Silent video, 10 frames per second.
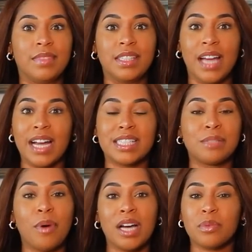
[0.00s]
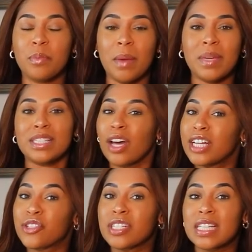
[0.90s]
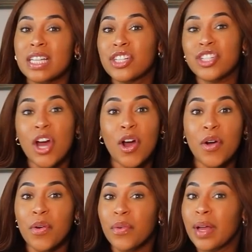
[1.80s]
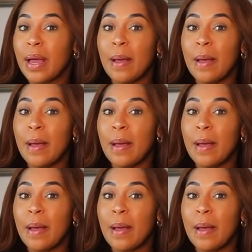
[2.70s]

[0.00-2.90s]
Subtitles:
nice as possible, maybe he's not interested in the show.